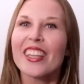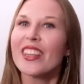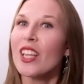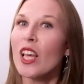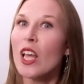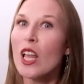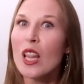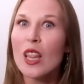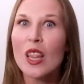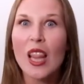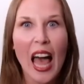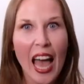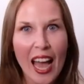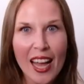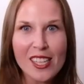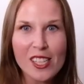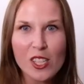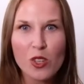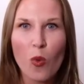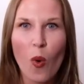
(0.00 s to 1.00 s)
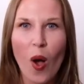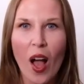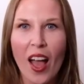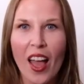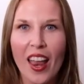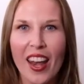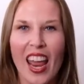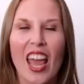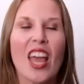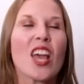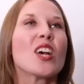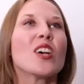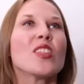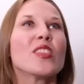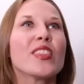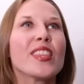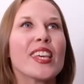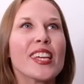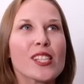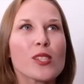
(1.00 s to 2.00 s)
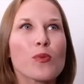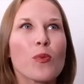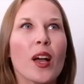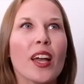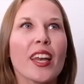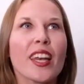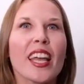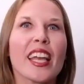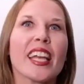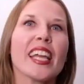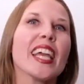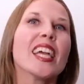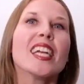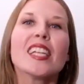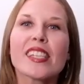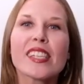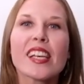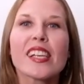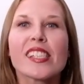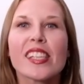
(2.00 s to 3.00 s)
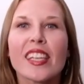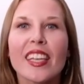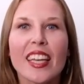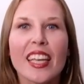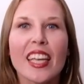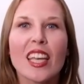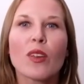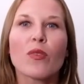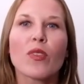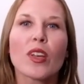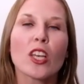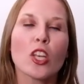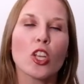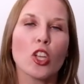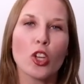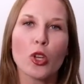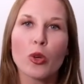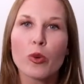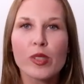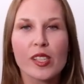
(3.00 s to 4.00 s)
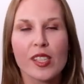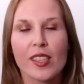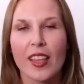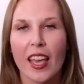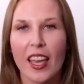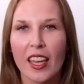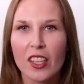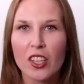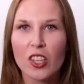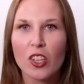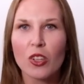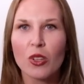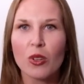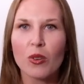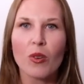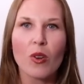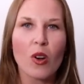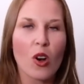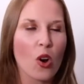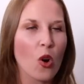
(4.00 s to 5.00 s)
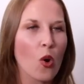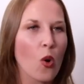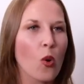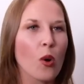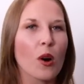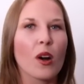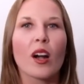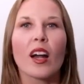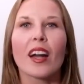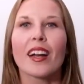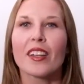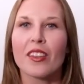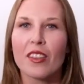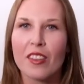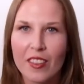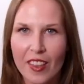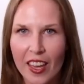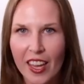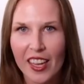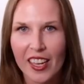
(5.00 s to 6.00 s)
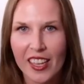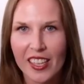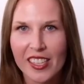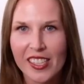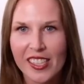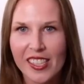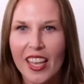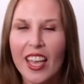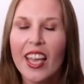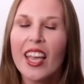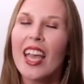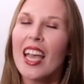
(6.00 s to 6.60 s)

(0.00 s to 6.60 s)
the last one, this one, it doesn't even use thank you or thanks.